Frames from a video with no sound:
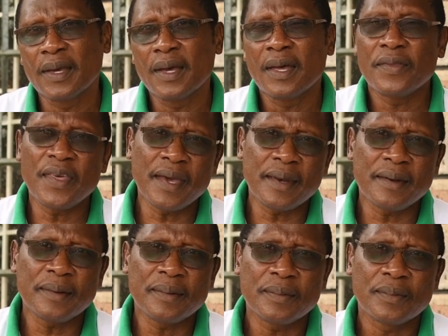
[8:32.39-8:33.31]

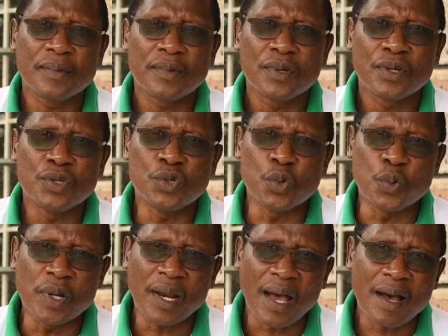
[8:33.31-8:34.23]
then you
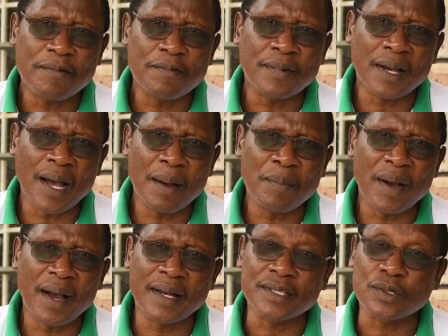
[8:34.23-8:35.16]
will have come
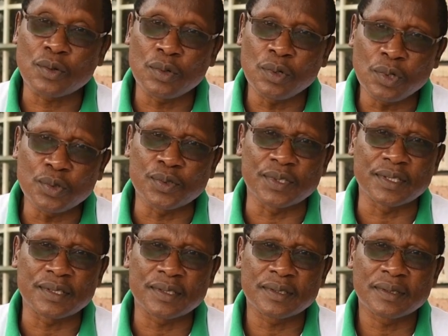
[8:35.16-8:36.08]
as
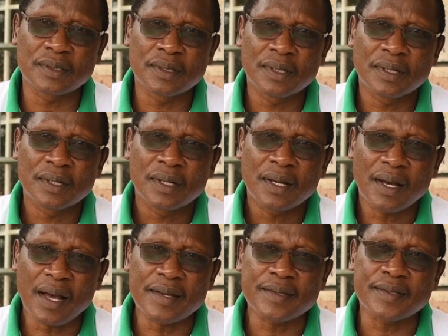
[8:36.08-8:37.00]
close
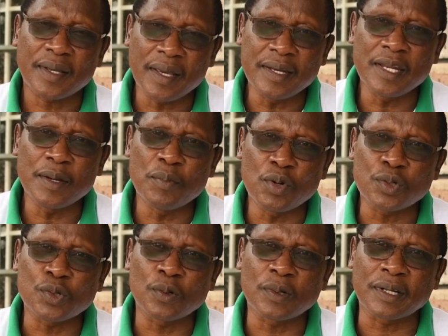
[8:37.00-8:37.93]
as any
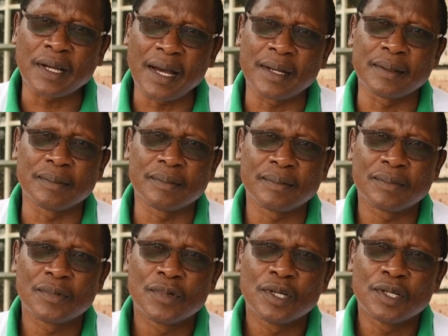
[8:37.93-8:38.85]
mortal can
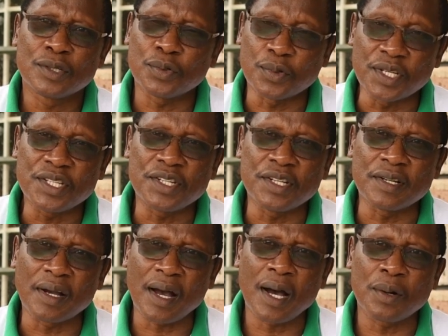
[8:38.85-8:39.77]
to reaching
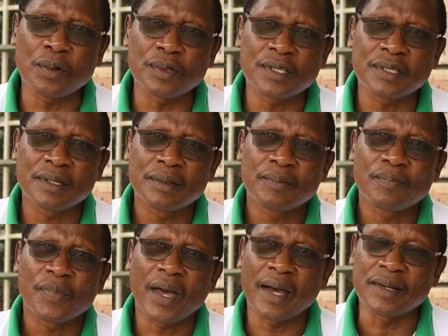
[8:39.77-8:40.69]
out
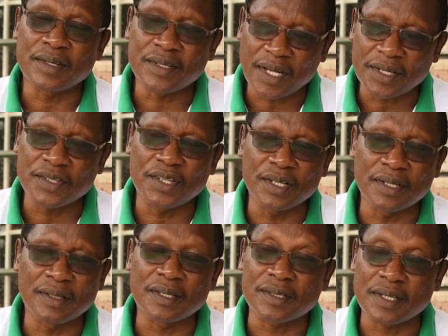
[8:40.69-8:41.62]
and touching
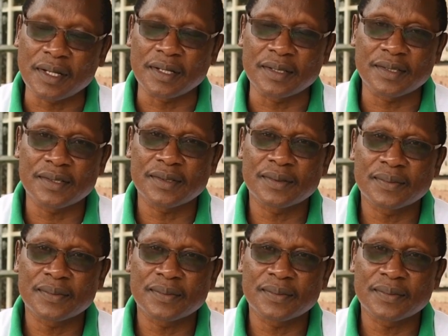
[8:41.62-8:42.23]
the stars.